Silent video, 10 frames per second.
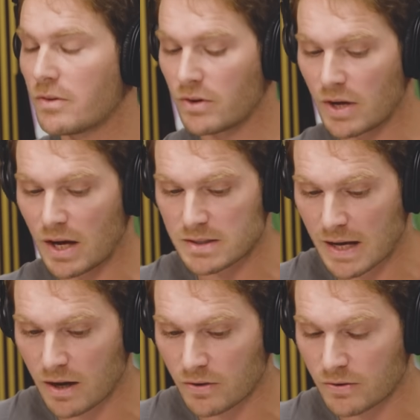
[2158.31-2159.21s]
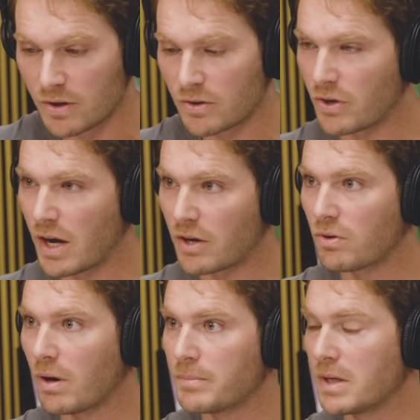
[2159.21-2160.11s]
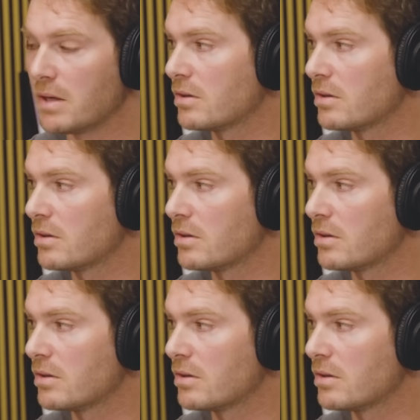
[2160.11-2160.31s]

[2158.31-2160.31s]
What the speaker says: They're not down. They're not grumpy.